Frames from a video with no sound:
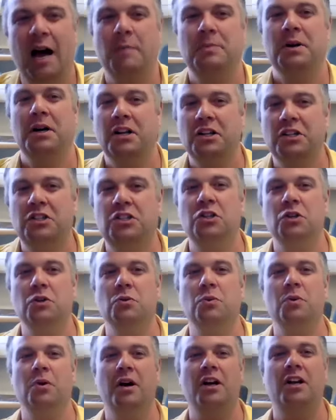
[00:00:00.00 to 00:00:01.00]
I'm talking
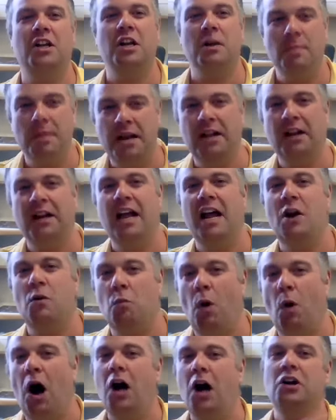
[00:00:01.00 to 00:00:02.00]
to Camille
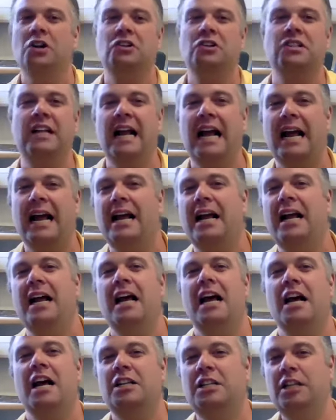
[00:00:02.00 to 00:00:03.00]
and Walker today.
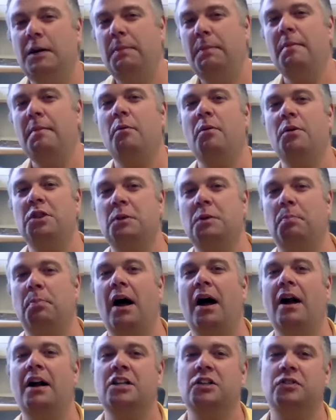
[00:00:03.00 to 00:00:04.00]
Tell people what the
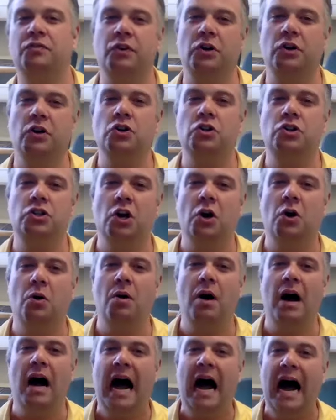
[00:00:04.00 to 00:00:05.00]
plot is for your
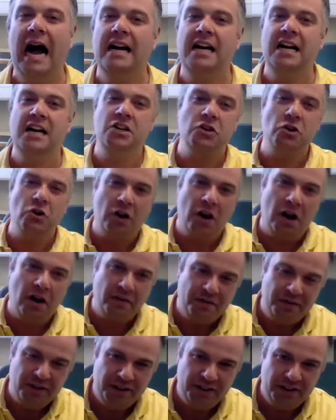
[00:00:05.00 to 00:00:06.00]
show, I Need Your
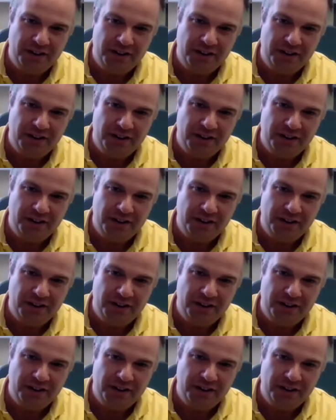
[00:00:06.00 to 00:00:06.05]
Love.